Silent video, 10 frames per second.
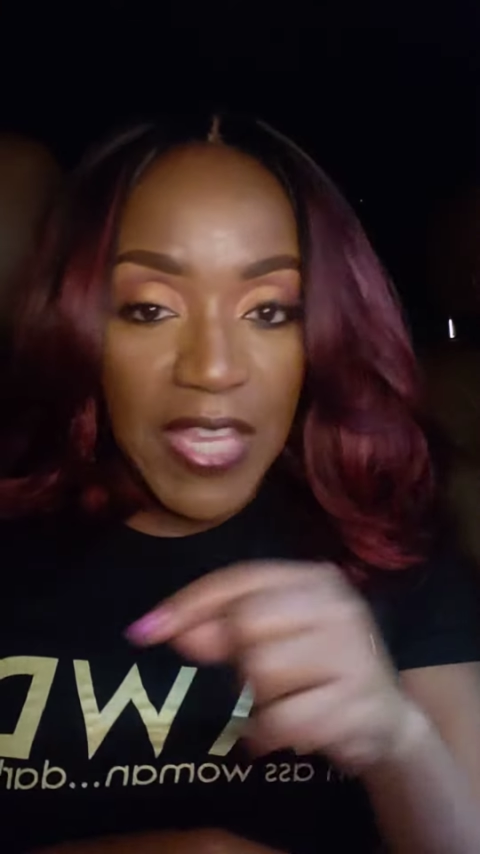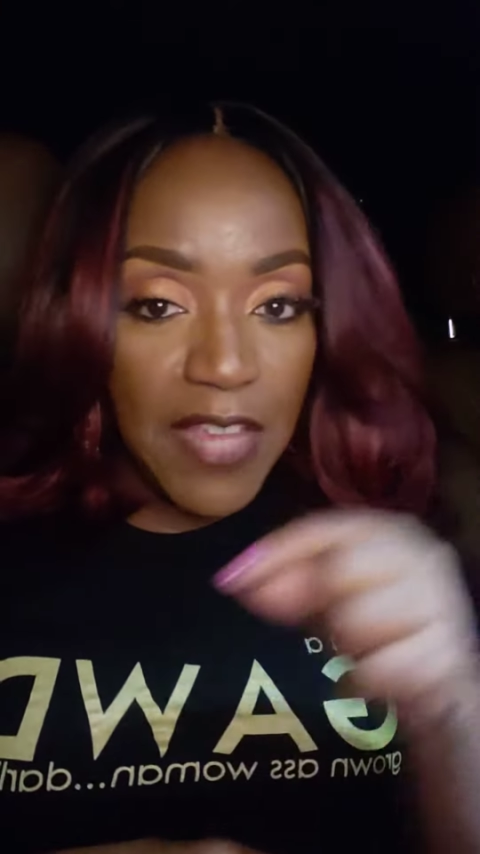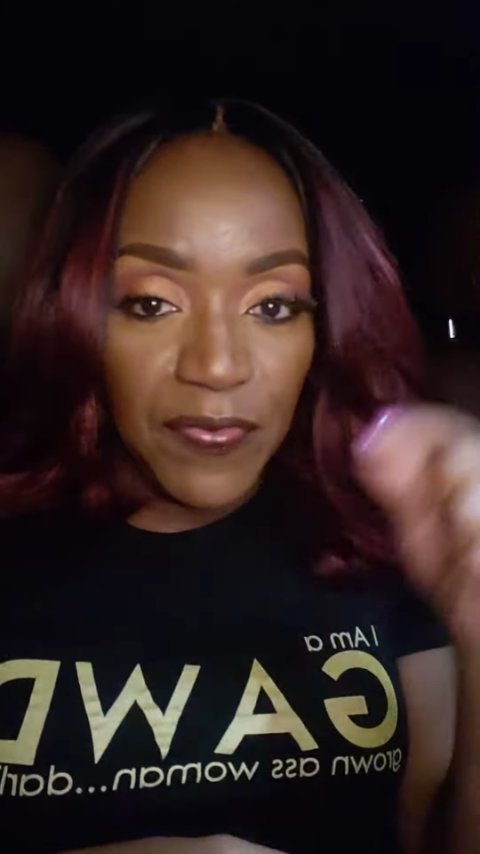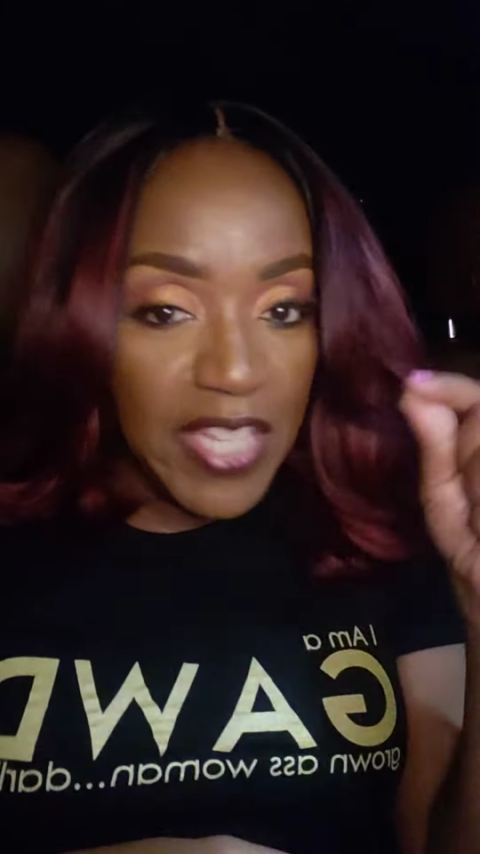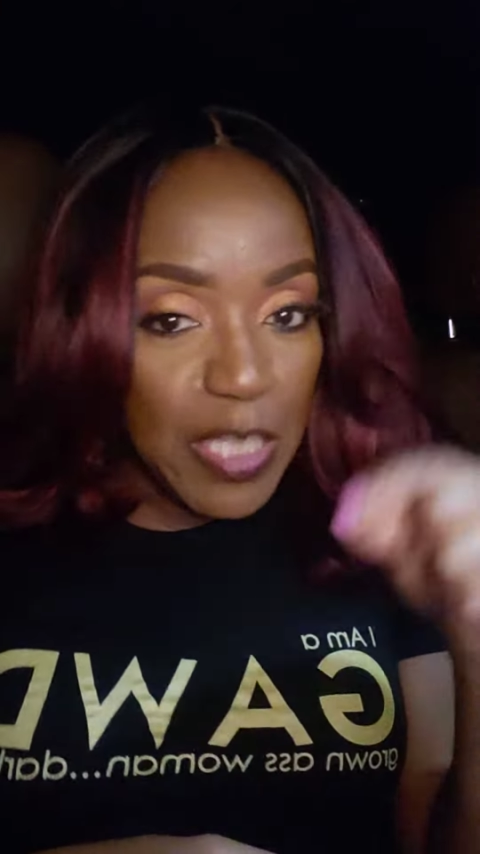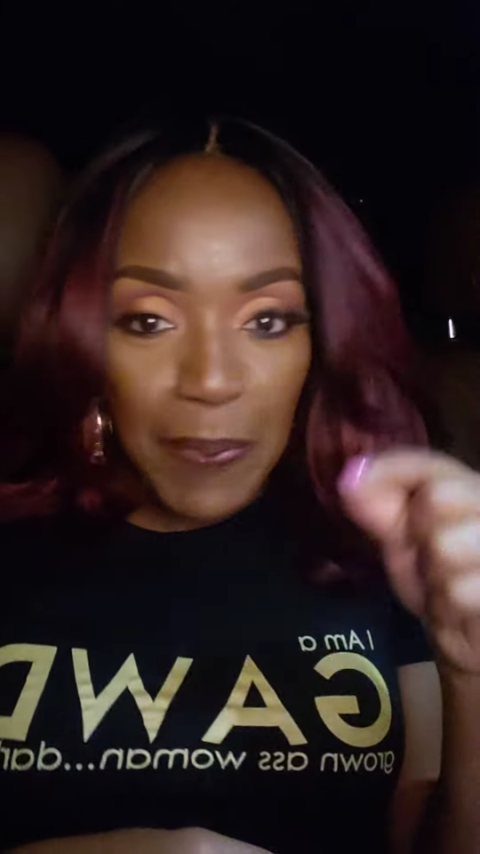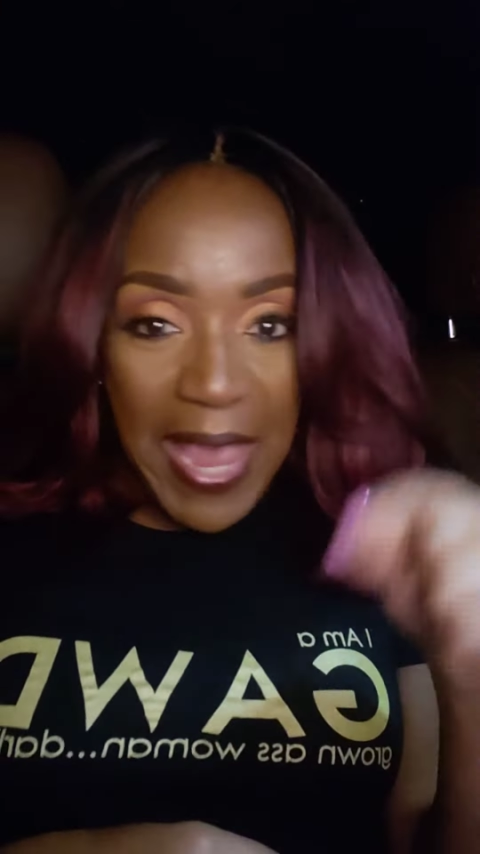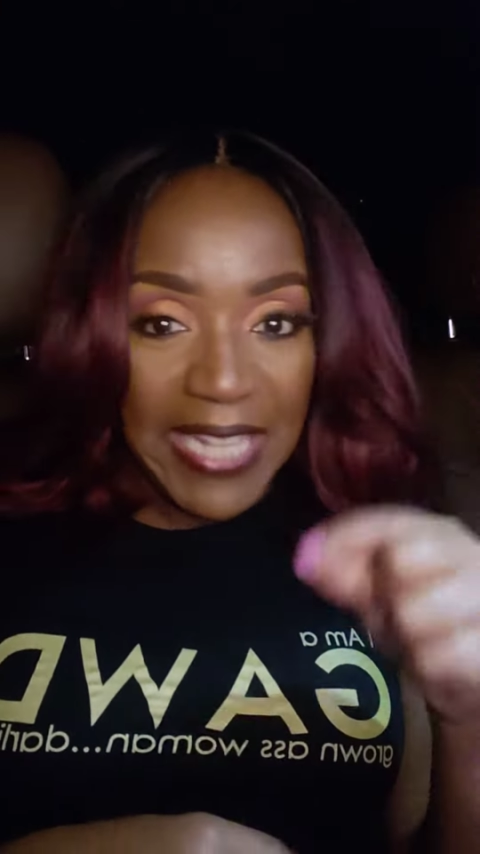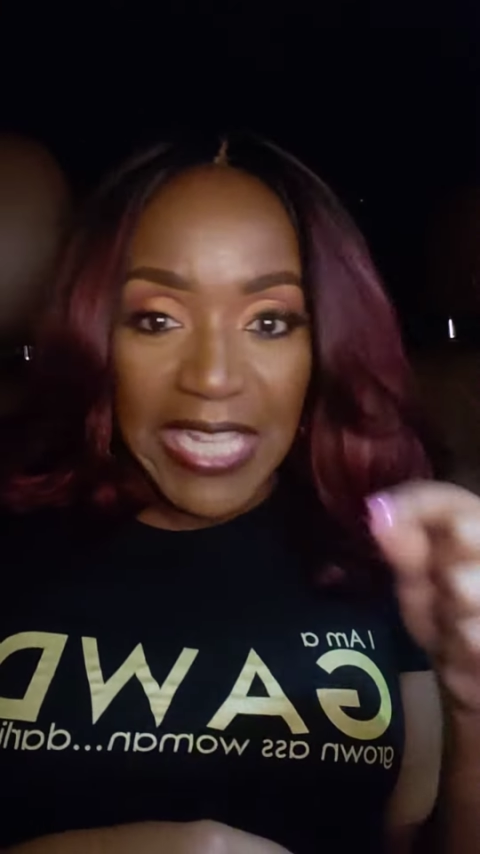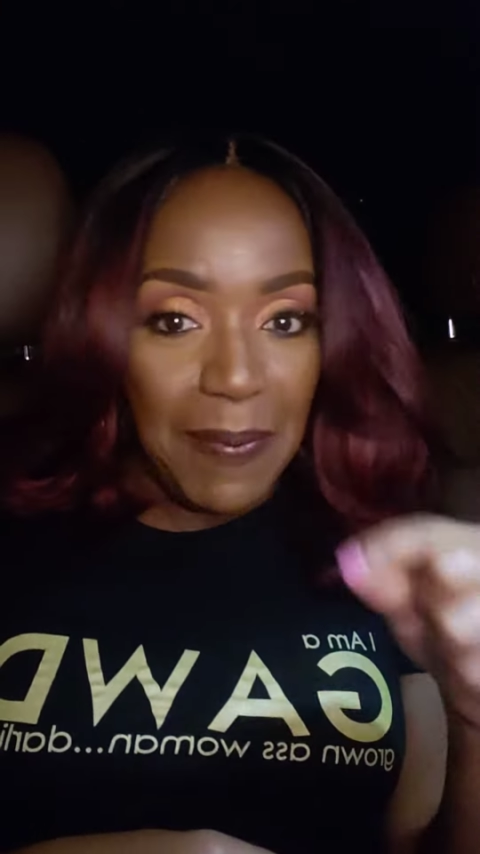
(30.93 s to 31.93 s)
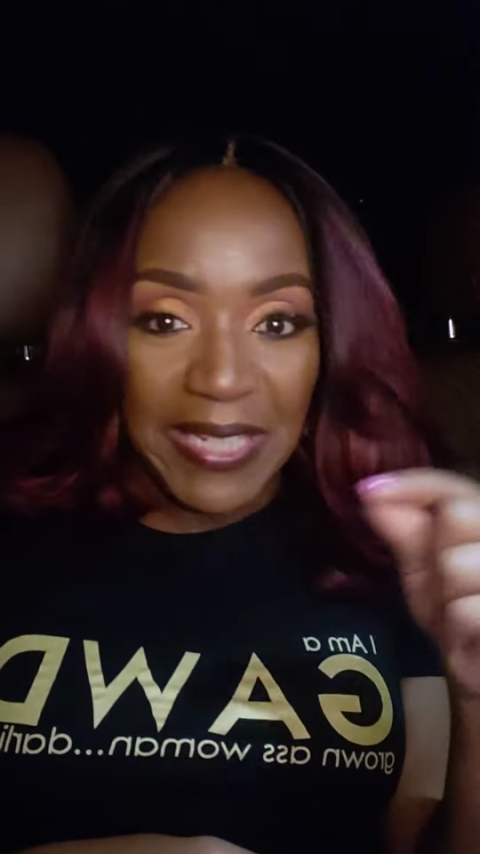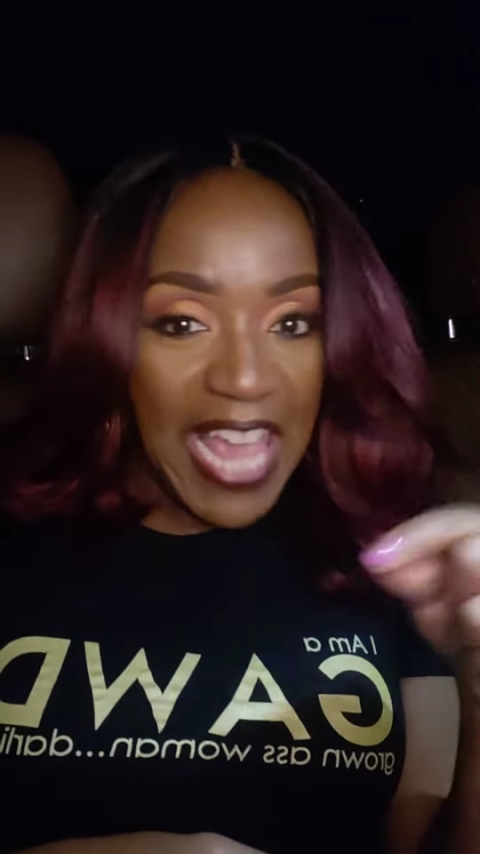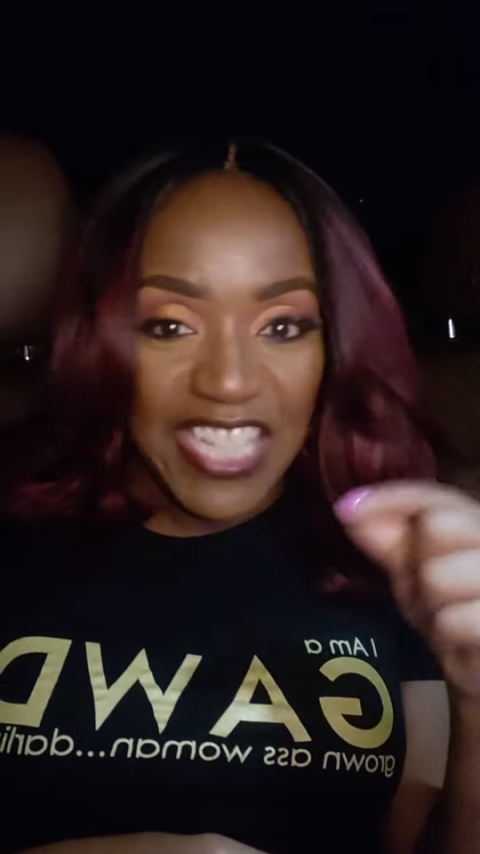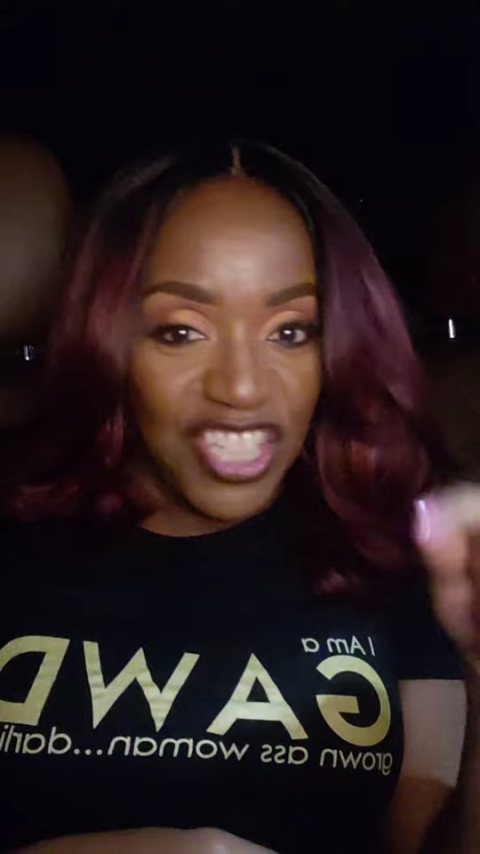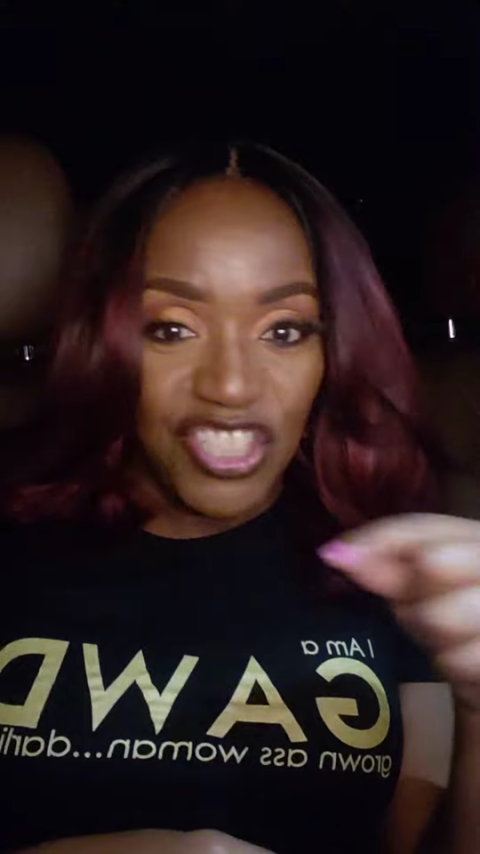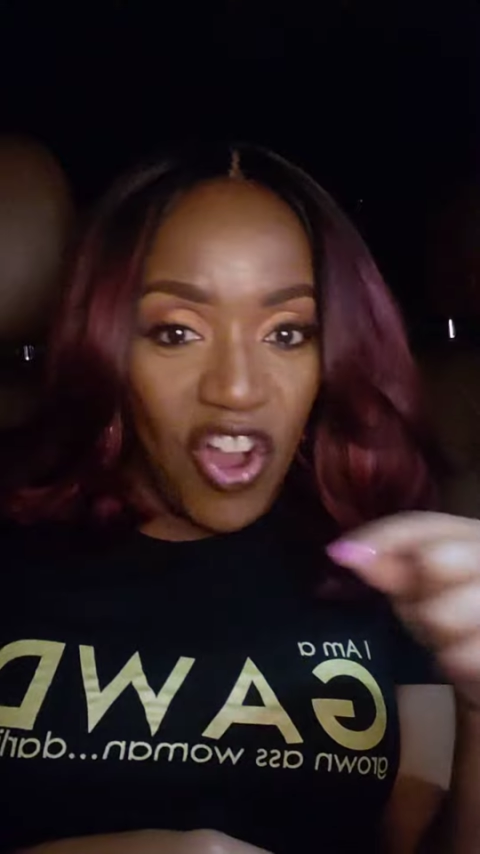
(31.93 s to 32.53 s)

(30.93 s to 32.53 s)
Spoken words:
this pandemic hasn't